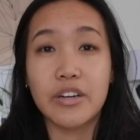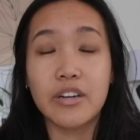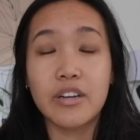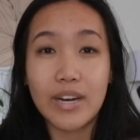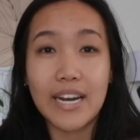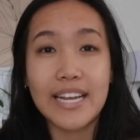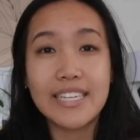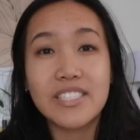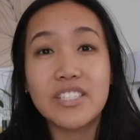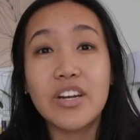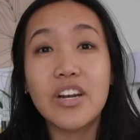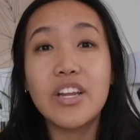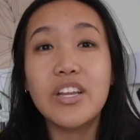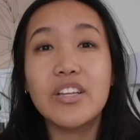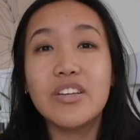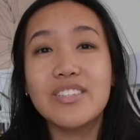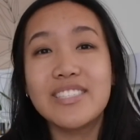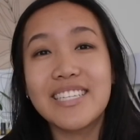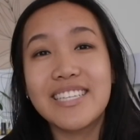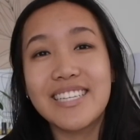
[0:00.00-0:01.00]
When I started
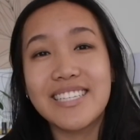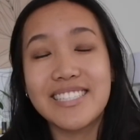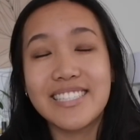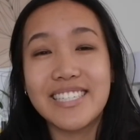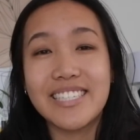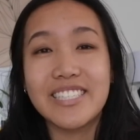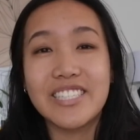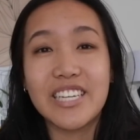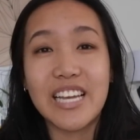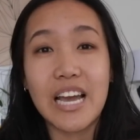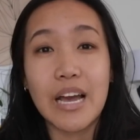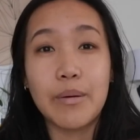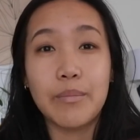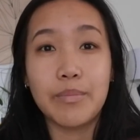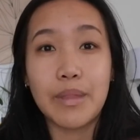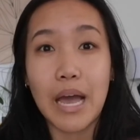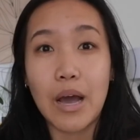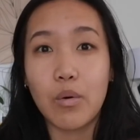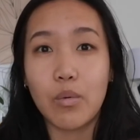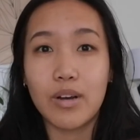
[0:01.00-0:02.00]
using the CGM,
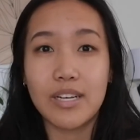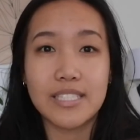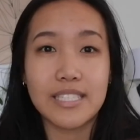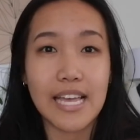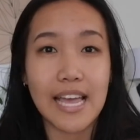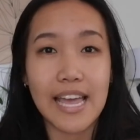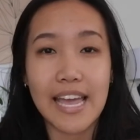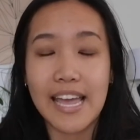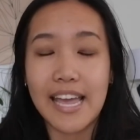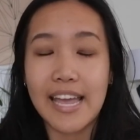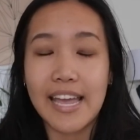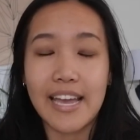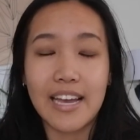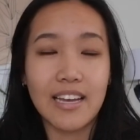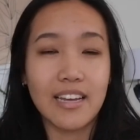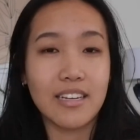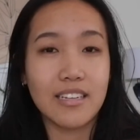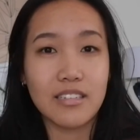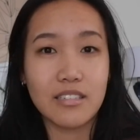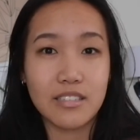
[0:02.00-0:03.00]
that was a
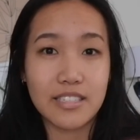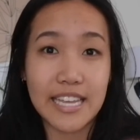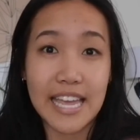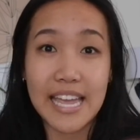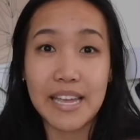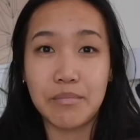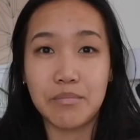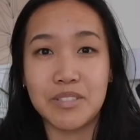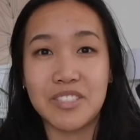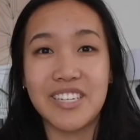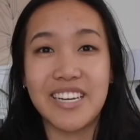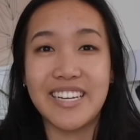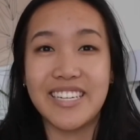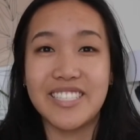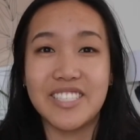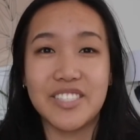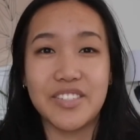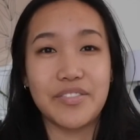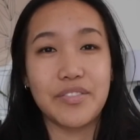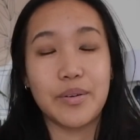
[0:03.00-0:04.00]
game
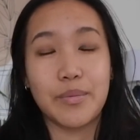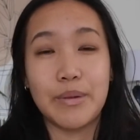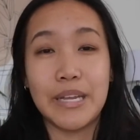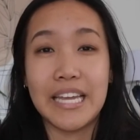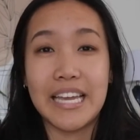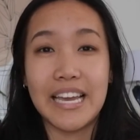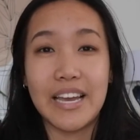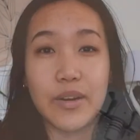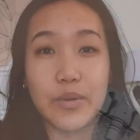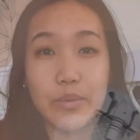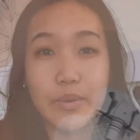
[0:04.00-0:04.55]
changer for me. It